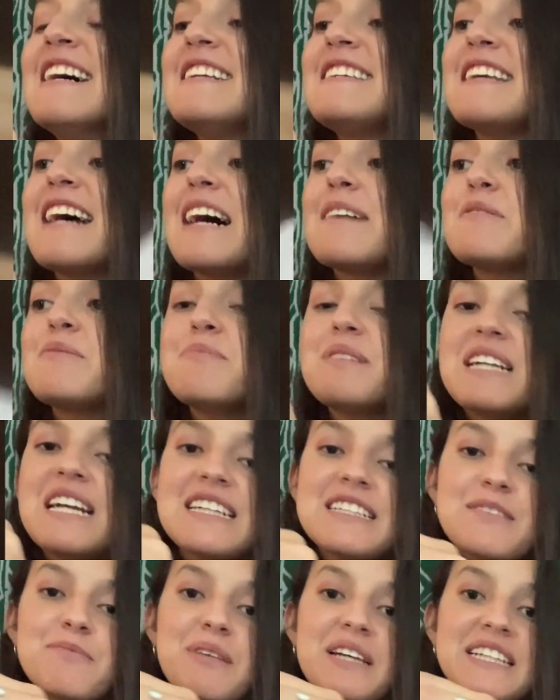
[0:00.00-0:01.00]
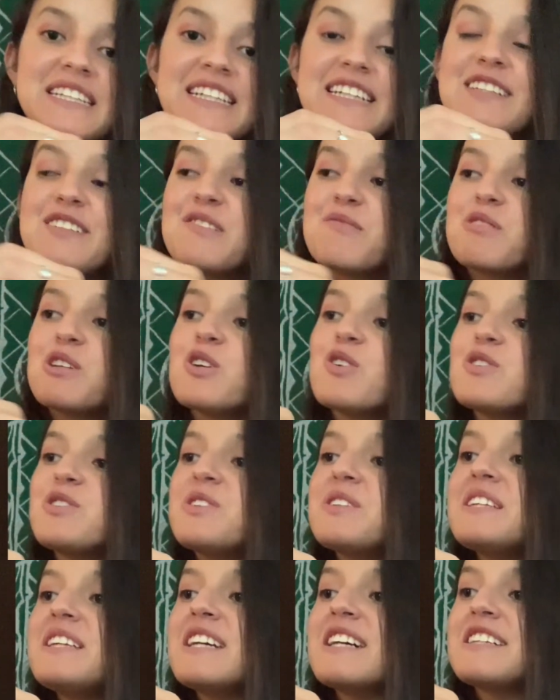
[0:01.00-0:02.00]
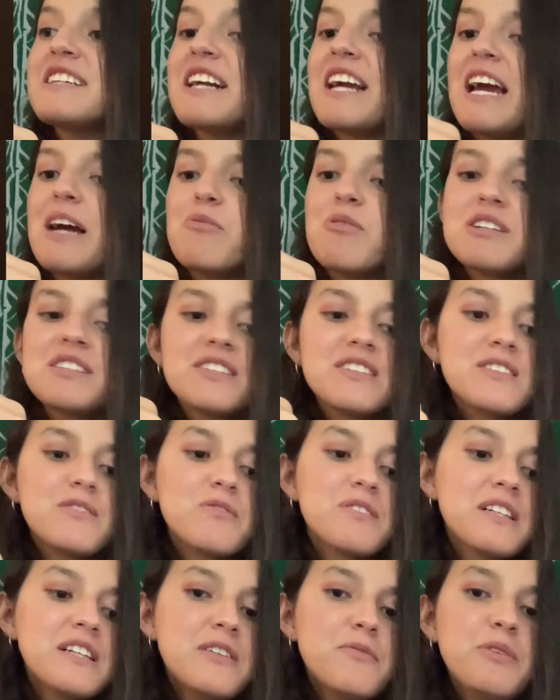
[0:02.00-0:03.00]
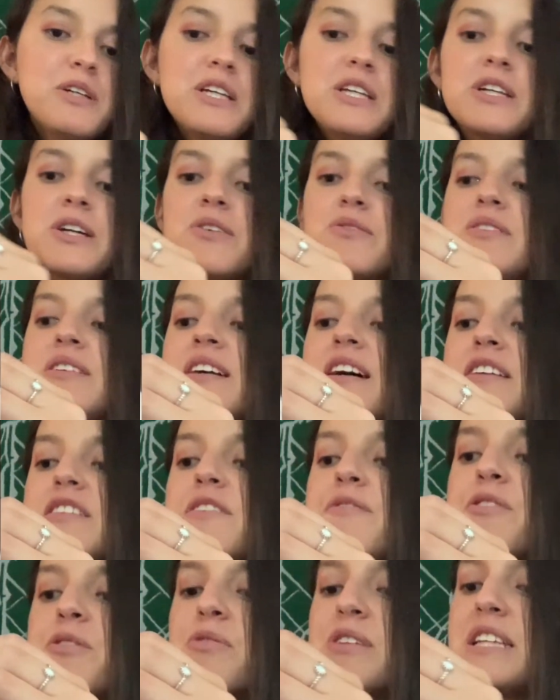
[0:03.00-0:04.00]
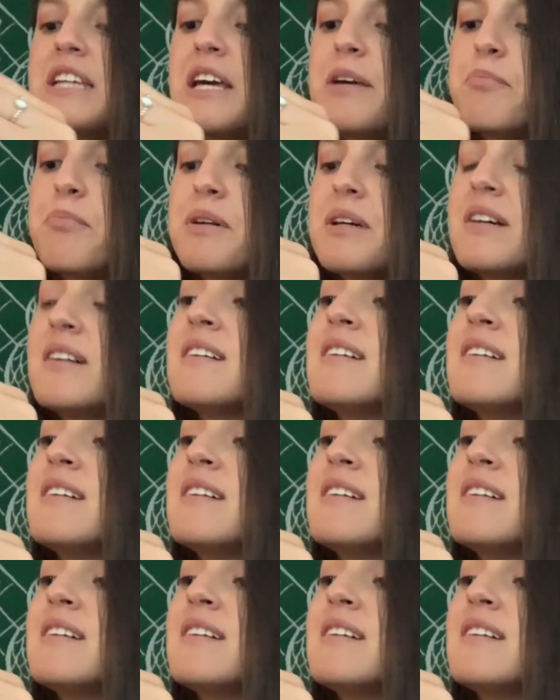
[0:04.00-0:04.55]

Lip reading: they haven't been as amazing. So I'm going to go to the other camera. So this one's going to be alone. I'll leave you with tape.